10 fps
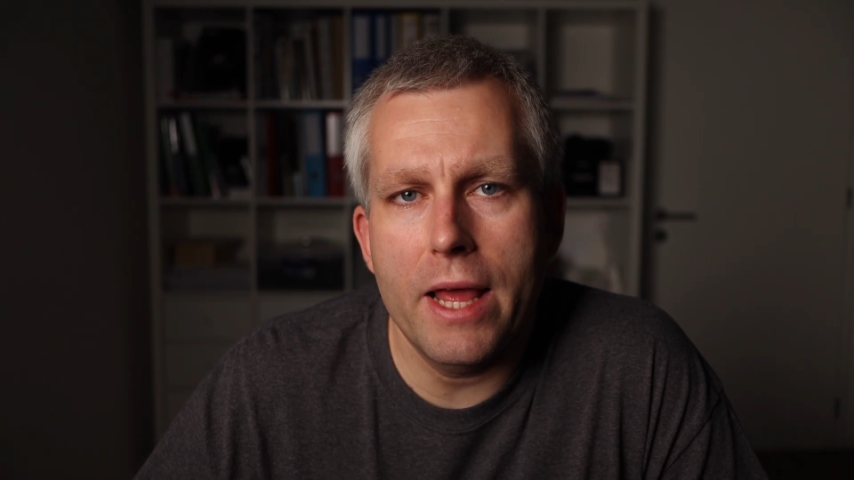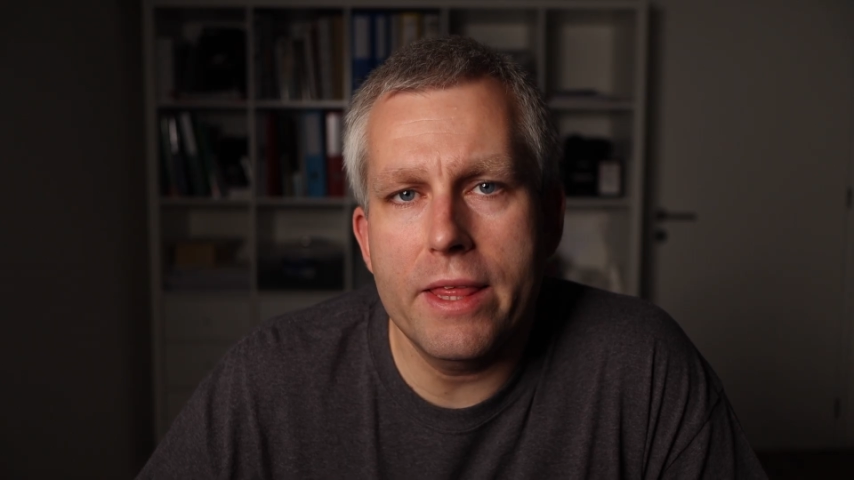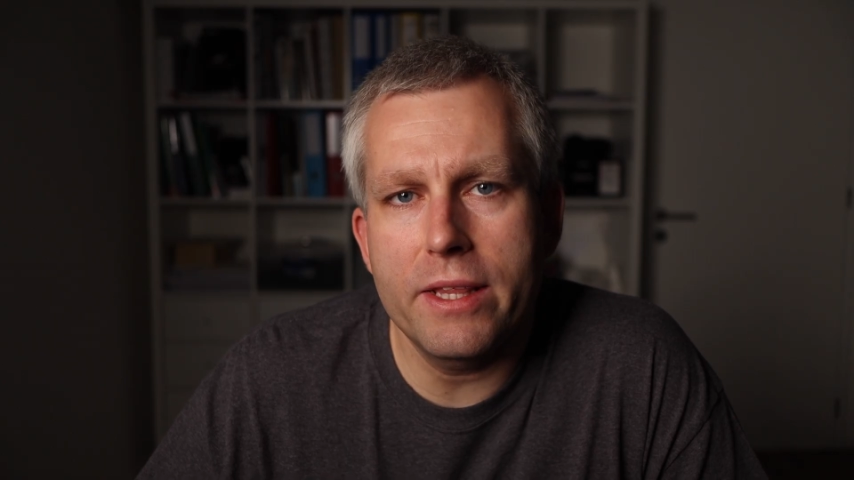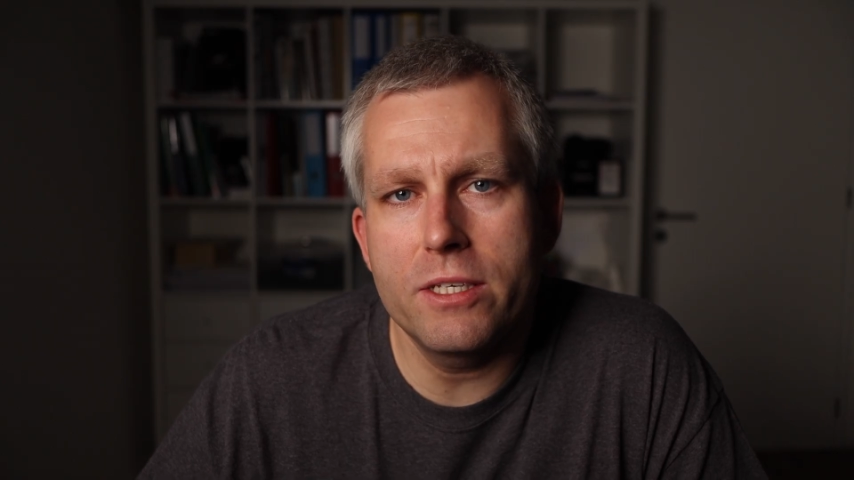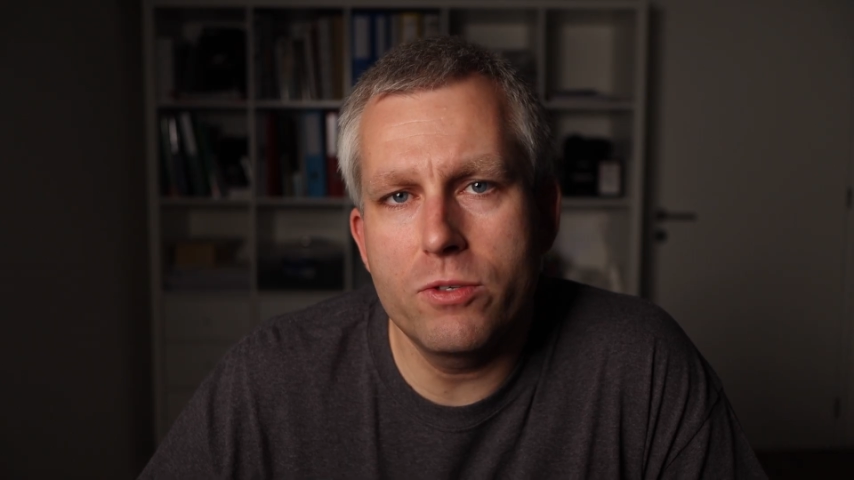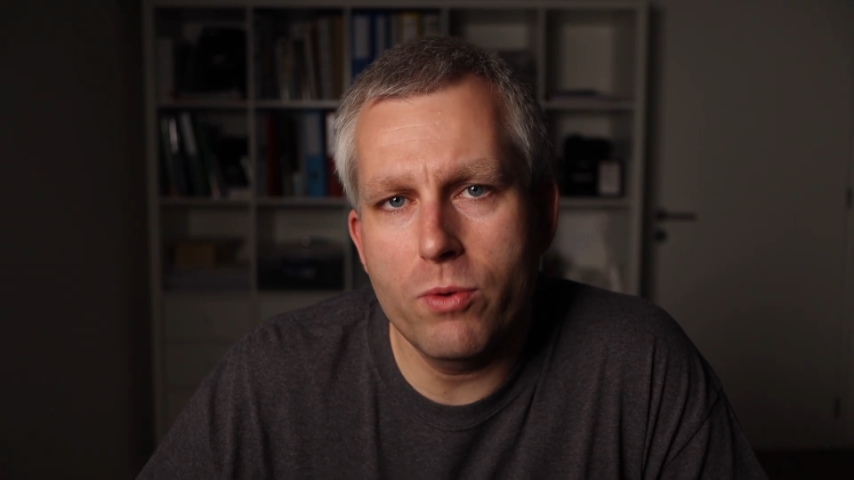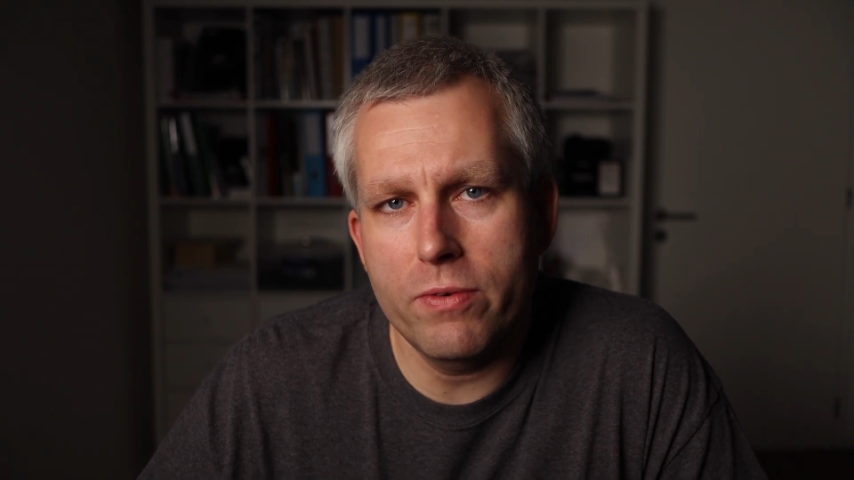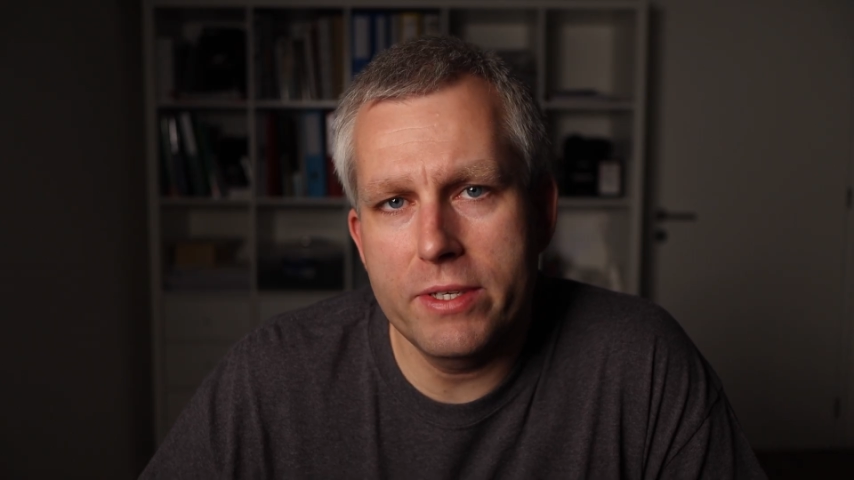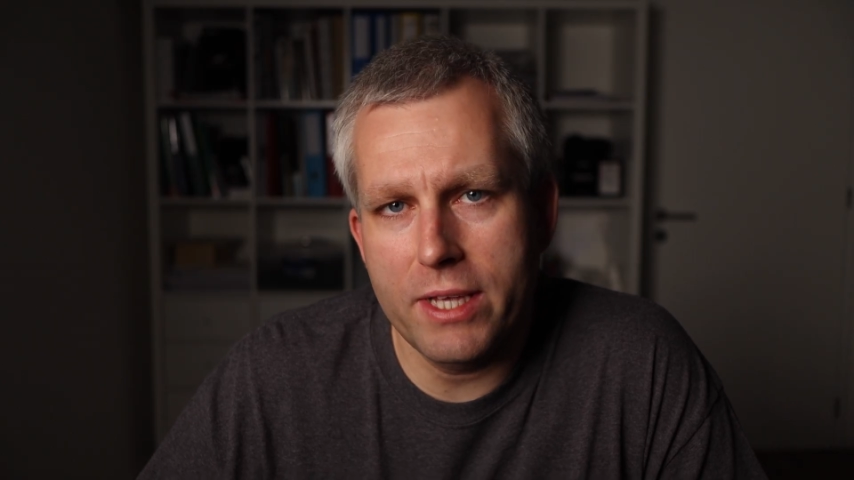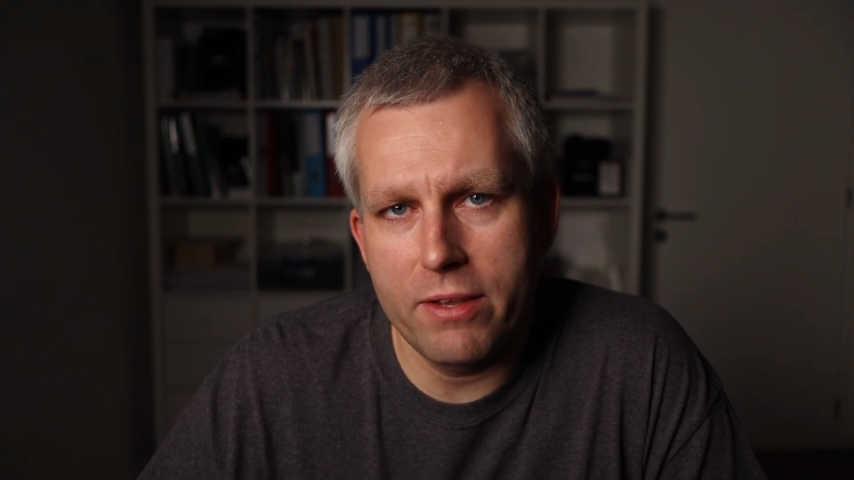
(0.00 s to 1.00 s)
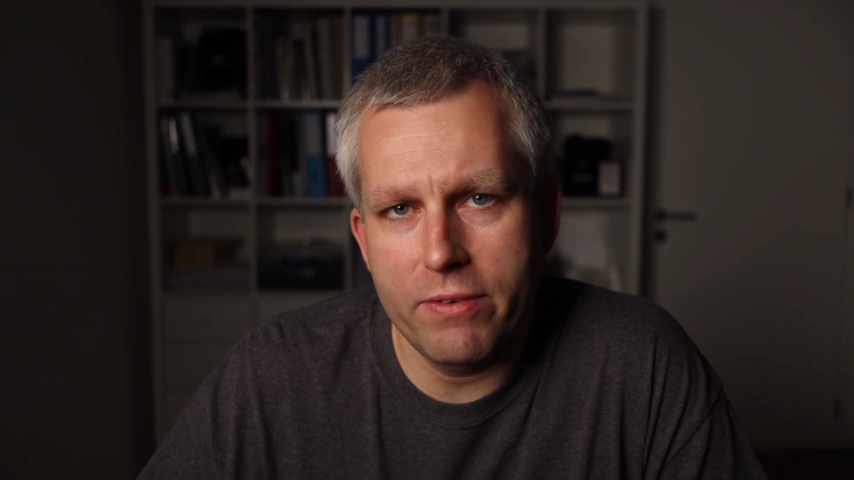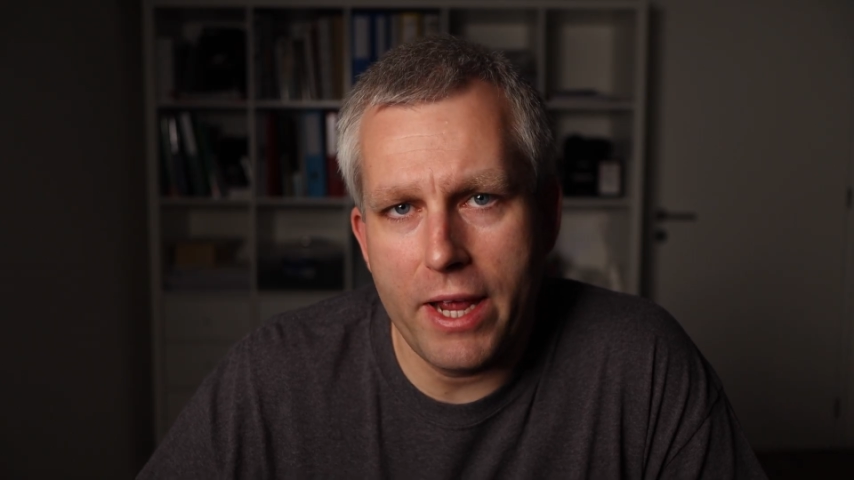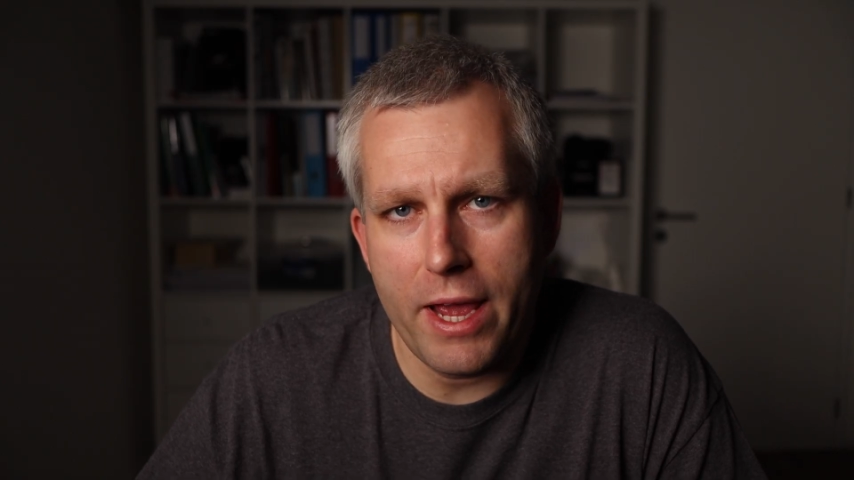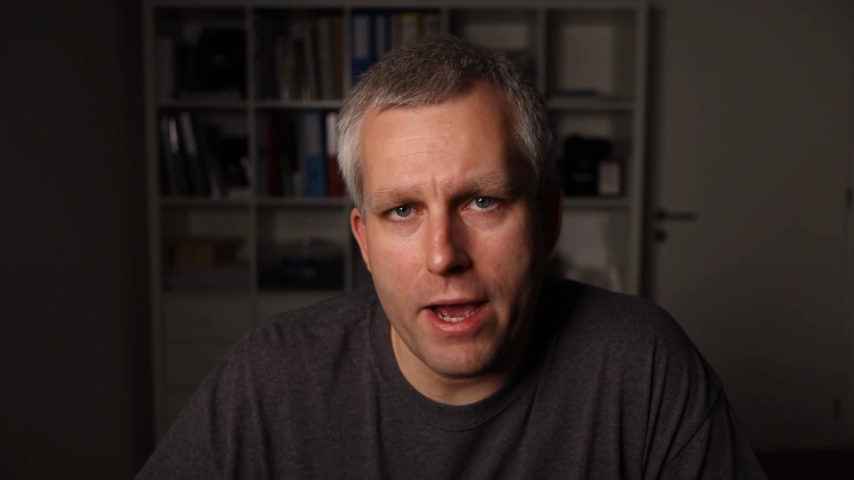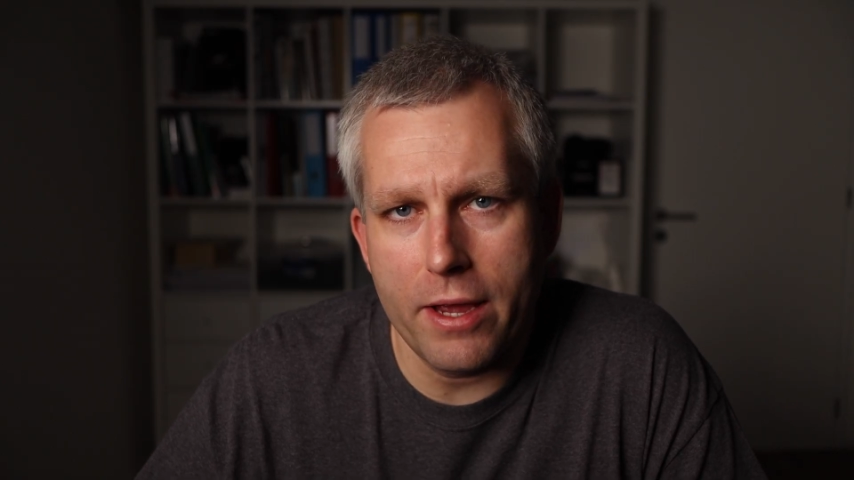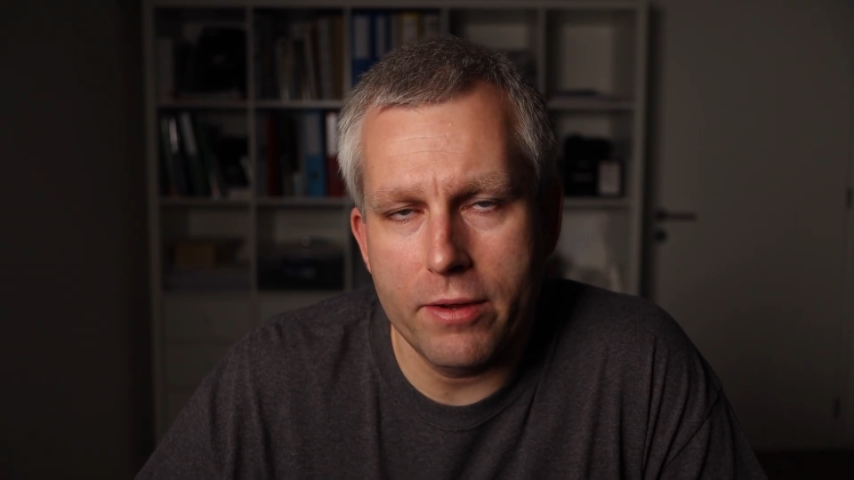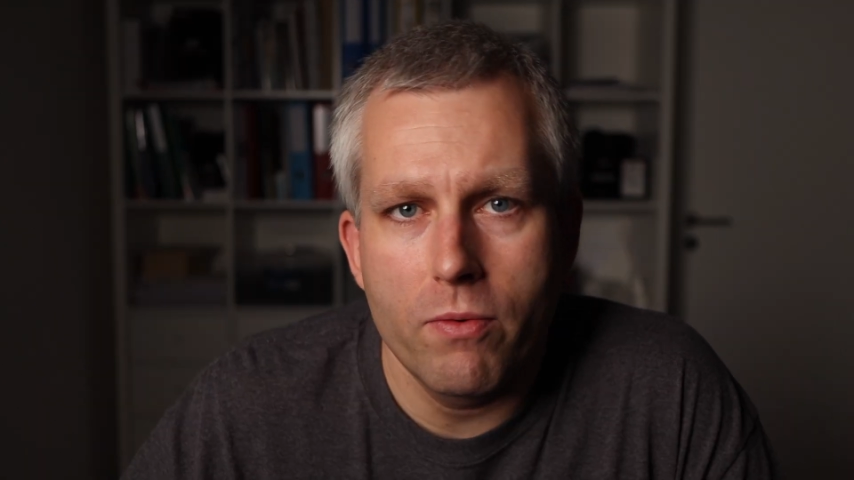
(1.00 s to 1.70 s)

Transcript: I think this is where we stand with AI.